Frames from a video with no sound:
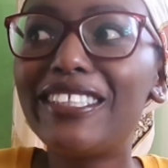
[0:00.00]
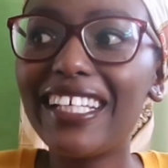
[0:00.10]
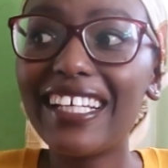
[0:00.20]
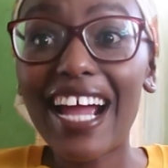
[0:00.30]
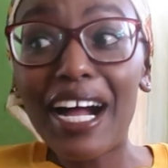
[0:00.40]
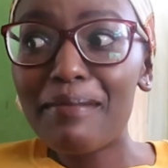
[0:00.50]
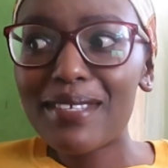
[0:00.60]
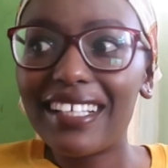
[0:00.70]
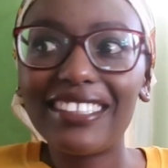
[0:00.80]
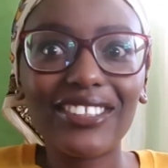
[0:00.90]
she
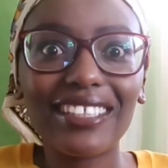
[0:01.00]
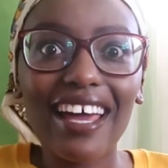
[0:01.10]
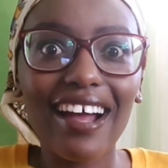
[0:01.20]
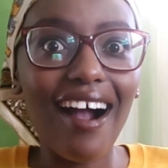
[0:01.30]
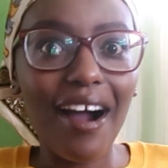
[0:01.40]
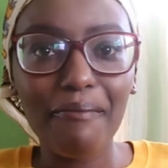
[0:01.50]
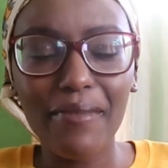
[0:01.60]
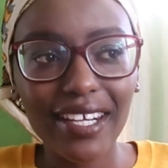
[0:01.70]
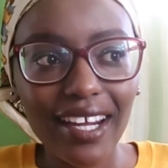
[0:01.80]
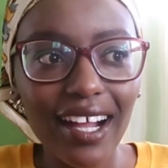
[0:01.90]
comes and she was like,
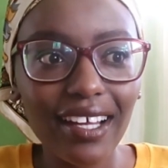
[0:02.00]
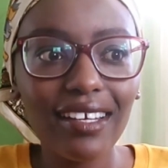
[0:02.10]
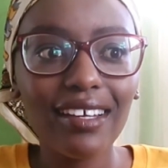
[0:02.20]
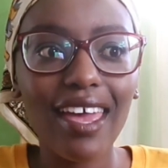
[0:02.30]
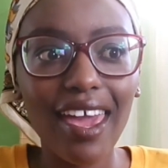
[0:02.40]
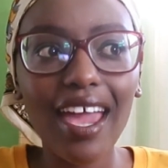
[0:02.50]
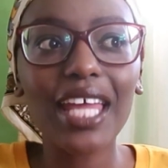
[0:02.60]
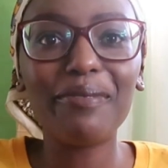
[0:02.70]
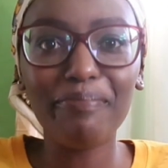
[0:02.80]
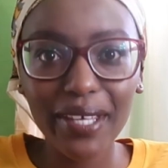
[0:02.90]
Maryanne, A
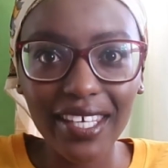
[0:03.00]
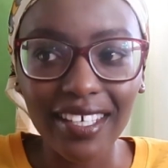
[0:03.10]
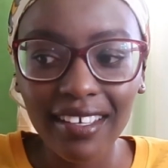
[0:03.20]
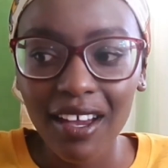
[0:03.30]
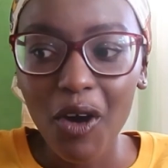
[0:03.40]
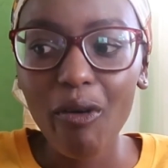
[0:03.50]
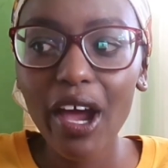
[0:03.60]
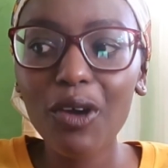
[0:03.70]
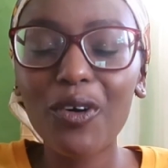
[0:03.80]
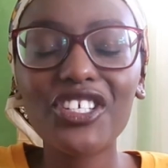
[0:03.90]
and B, why
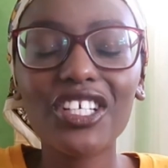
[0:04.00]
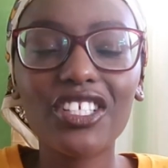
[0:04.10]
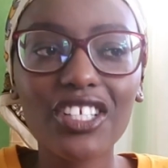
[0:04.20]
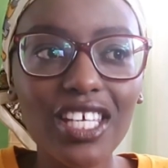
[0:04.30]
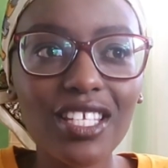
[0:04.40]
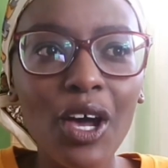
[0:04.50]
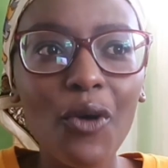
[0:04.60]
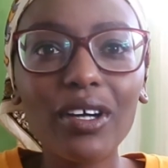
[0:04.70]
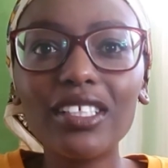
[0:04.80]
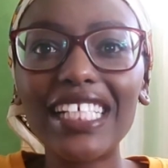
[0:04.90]
are you washing trees?
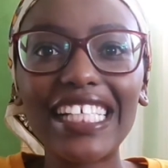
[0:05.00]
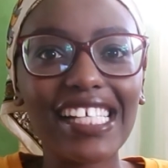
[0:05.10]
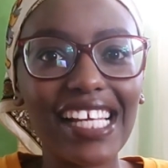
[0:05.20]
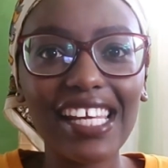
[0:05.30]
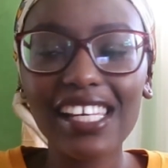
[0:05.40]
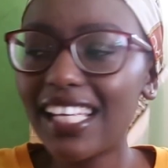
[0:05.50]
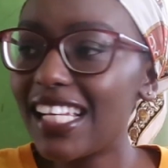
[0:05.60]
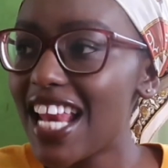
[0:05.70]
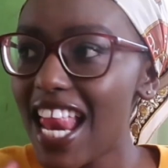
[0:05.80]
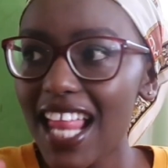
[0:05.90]

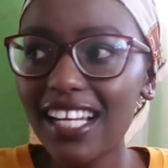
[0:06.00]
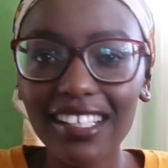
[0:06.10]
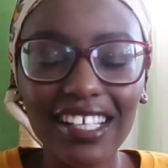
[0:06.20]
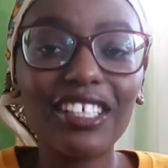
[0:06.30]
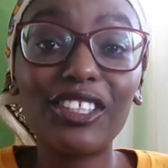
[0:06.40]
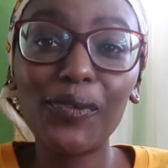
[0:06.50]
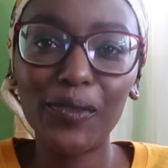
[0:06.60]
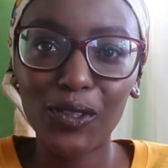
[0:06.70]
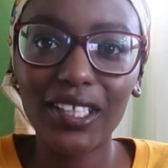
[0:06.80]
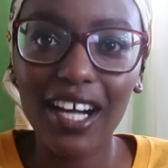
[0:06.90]
So
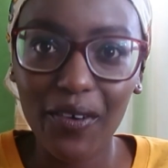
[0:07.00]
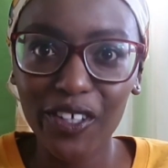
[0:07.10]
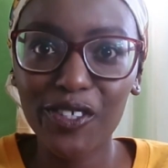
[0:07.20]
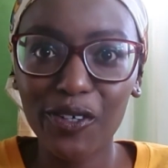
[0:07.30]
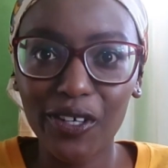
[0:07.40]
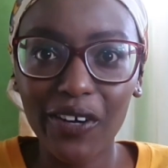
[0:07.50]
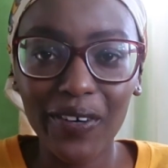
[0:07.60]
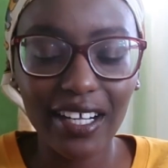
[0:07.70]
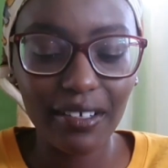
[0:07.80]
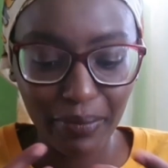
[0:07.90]
we told her a story,
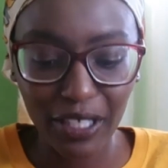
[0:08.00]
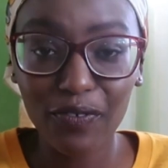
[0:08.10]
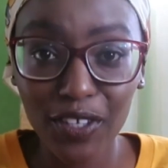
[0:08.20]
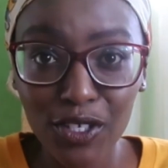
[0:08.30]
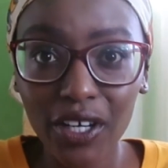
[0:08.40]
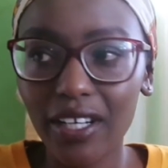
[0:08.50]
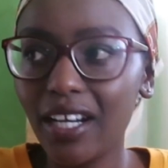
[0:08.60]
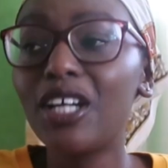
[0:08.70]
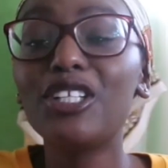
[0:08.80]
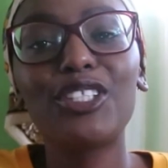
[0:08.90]
or a part of the
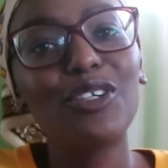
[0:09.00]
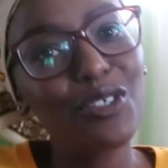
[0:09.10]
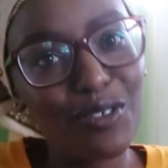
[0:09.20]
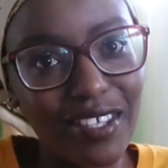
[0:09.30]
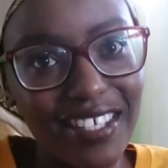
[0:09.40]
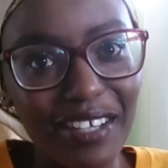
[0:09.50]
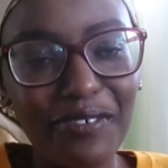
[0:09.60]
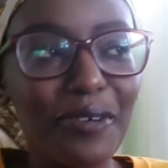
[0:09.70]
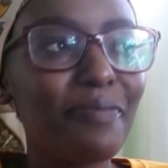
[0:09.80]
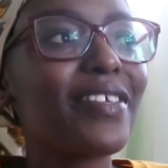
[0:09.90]
story. She goes to the
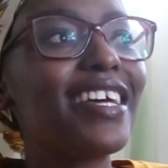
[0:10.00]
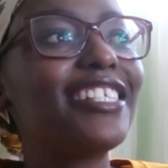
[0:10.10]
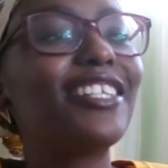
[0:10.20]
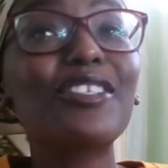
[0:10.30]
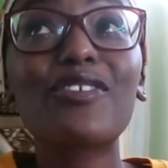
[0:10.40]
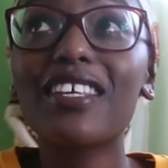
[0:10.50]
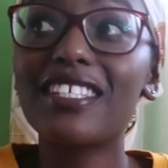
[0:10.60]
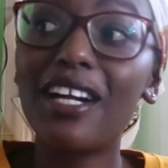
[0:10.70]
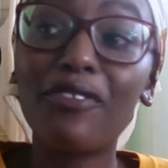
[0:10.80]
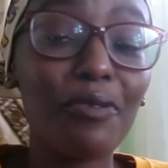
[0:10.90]
staff room.
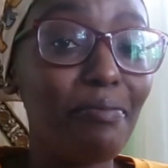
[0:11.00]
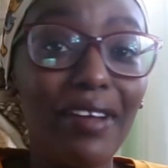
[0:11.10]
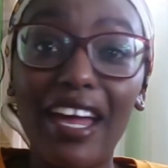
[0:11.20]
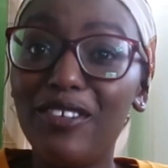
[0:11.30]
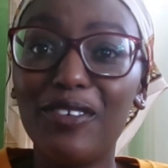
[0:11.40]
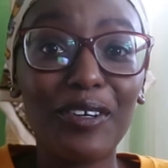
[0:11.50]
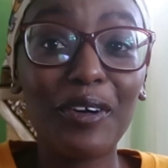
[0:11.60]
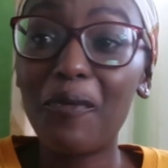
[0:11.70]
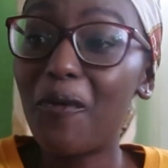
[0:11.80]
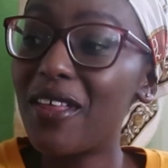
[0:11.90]
Me, I don't
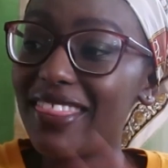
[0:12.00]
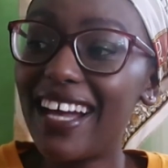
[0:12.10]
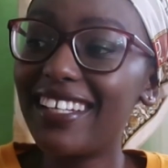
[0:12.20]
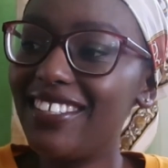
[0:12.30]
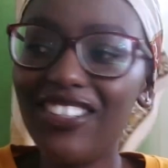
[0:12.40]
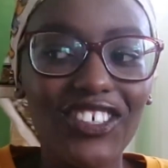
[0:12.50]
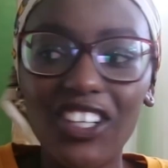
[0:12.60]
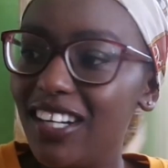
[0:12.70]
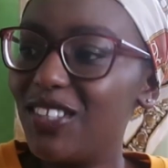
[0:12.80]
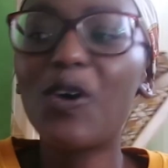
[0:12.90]
know what that
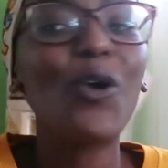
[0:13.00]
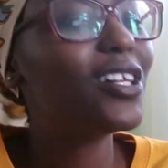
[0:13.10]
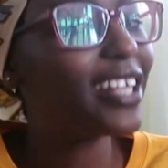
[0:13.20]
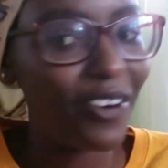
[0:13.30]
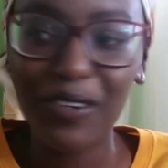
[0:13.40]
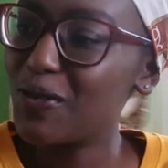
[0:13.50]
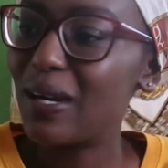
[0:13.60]
teacher told our